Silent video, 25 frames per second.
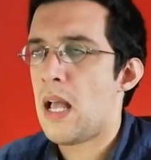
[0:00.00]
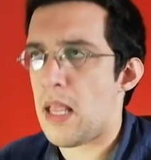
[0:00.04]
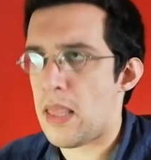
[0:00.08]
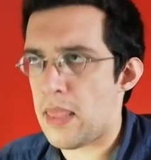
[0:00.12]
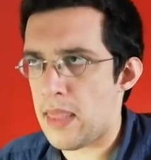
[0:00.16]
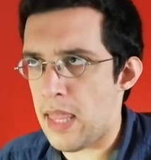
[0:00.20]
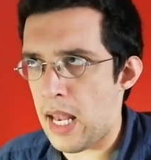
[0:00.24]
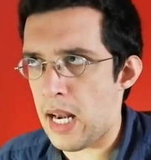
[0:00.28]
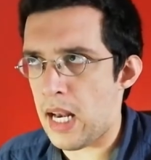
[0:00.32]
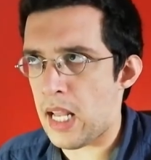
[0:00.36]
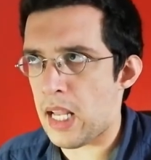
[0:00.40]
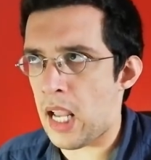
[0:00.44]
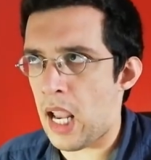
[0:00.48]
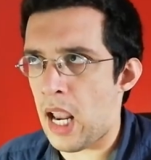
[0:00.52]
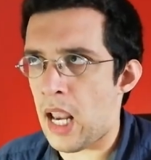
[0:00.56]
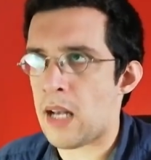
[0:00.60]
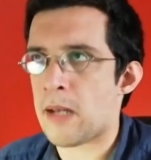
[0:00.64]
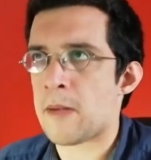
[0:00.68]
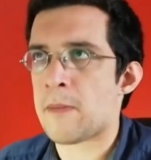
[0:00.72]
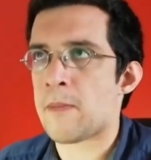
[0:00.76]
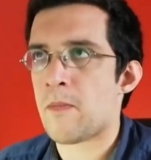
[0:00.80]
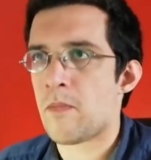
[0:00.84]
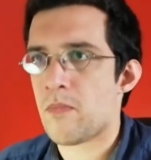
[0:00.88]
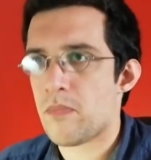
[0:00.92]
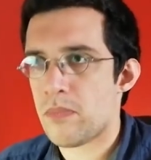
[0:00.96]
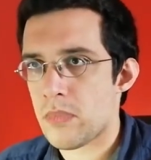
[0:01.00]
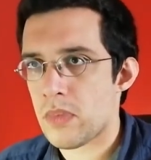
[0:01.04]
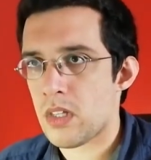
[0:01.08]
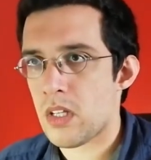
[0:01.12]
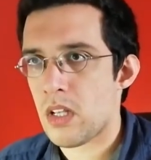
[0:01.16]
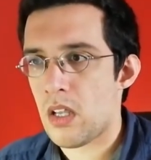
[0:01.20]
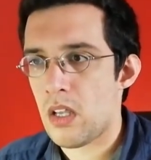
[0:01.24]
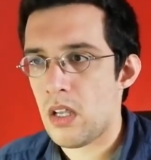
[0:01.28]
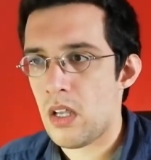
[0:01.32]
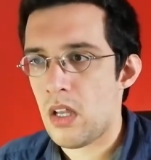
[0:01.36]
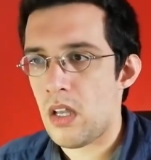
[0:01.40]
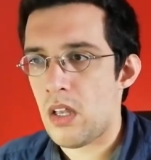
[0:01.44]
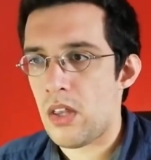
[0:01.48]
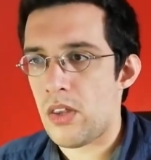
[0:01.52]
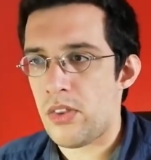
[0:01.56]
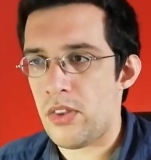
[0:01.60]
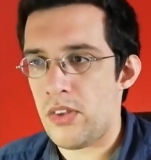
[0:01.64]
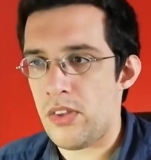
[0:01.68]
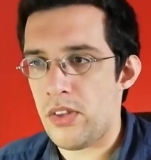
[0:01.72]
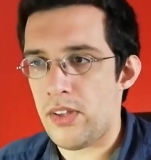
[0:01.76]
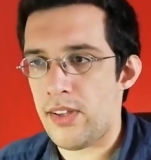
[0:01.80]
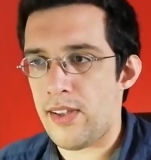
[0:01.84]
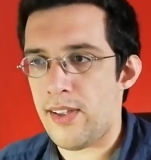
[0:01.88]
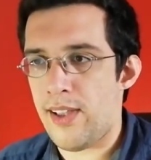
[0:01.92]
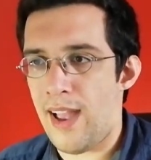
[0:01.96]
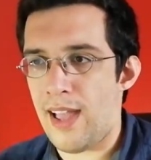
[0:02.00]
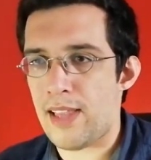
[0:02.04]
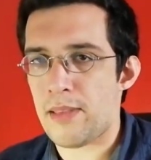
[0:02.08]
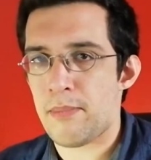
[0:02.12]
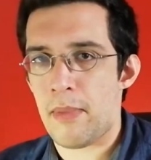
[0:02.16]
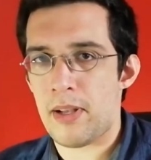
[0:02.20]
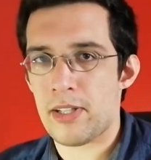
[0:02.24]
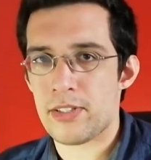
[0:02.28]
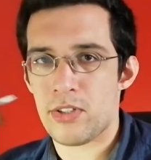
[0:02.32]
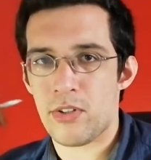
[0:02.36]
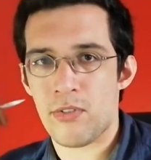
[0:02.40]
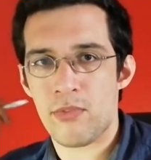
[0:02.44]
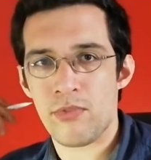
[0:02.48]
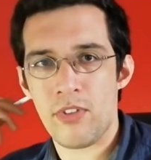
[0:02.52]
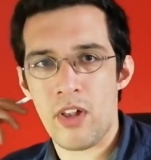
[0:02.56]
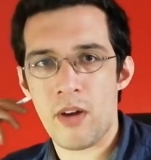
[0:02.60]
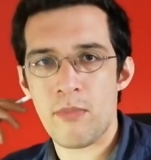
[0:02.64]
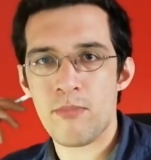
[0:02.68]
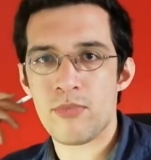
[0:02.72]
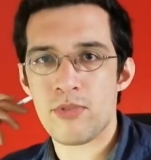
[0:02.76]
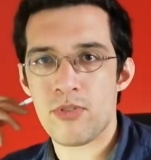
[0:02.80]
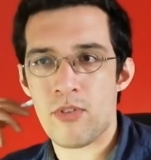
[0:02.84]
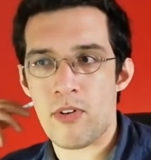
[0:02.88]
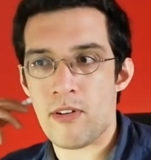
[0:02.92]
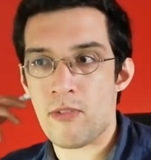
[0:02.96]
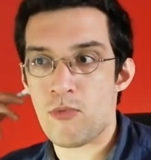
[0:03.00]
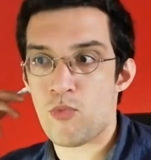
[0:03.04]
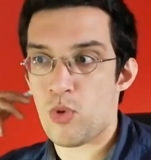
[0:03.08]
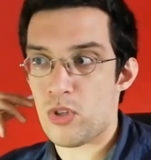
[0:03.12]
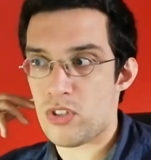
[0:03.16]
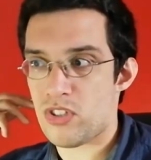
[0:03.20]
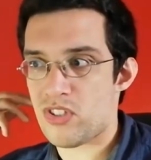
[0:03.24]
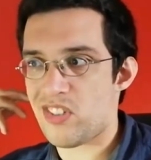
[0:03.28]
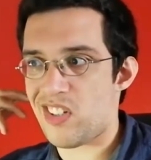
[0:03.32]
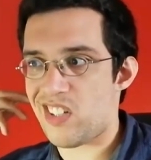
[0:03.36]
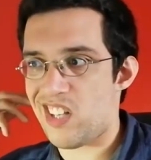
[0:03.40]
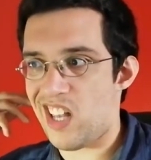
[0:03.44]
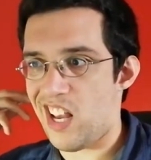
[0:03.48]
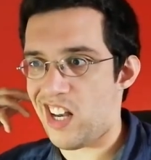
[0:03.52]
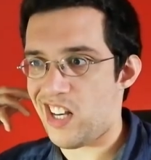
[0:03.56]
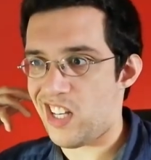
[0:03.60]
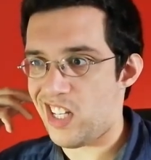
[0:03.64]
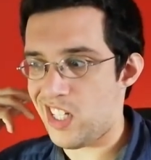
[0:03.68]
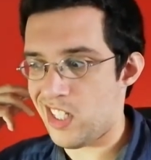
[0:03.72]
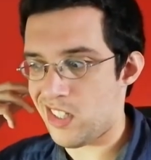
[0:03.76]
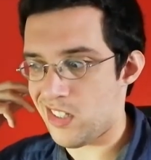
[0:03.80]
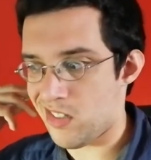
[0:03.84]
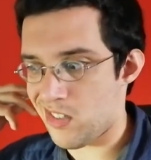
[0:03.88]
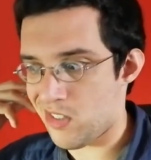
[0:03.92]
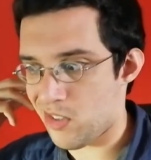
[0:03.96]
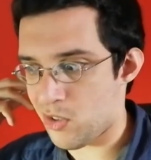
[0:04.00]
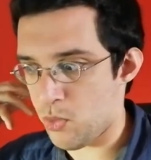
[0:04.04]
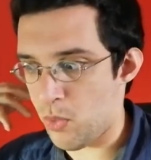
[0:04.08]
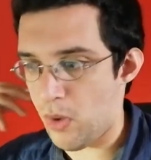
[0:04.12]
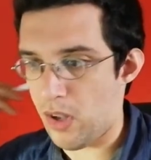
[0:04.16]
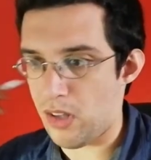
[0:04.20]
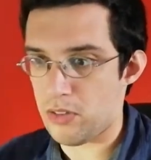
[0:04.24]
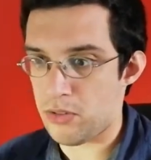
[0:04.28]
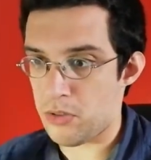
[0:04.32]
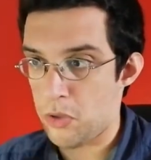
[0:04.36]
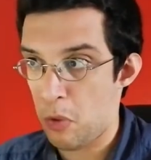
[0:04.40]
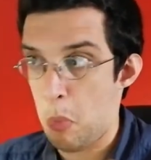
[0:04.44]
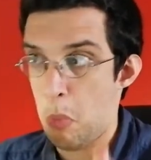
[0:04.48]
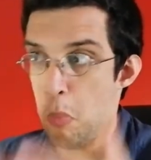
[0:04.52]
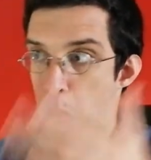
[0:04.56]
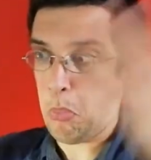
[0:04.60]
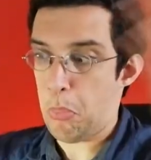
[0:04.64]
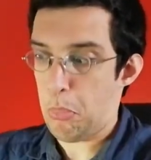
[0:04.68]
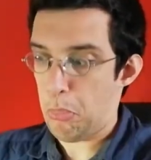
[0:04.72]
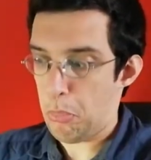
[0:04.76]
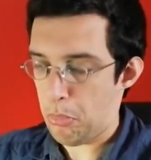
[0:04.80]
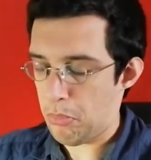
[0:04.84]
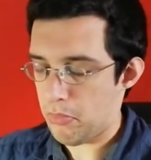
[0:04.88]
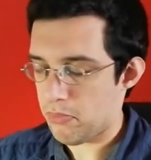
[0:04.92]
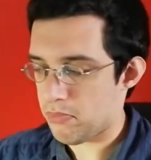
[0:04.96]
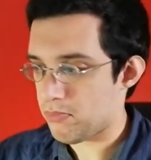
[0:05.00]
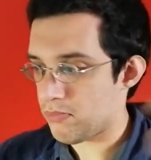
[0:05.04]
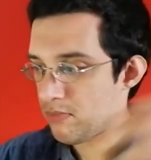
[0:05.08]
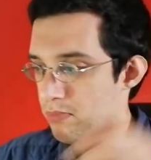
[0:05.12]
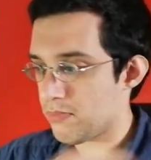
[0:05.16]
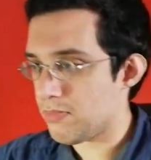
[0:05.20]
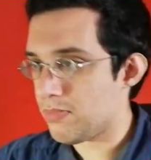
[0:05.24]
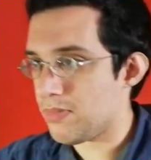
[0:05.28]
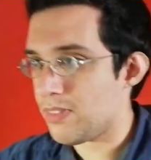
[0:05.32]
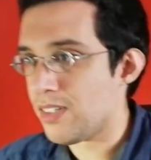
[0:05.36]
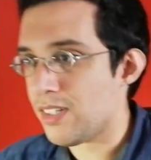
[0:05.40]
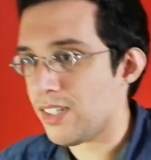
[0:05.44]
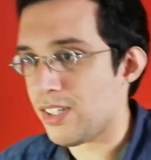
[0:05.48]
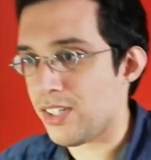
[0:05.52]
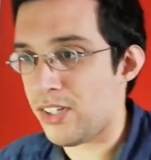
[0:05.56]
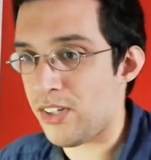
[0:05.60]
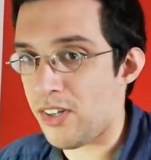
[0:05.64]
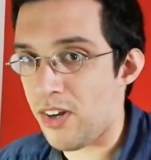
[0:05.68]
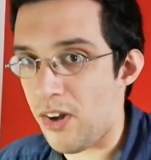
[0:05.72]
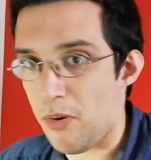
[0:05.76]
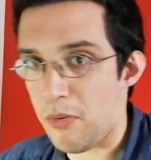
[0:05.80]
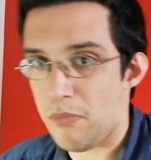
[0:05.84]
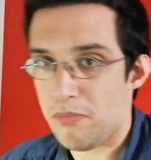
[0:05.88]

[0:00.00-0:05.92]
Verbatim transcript: Then again, the headmaster of Durmstrang was a Death Eater as well, so you know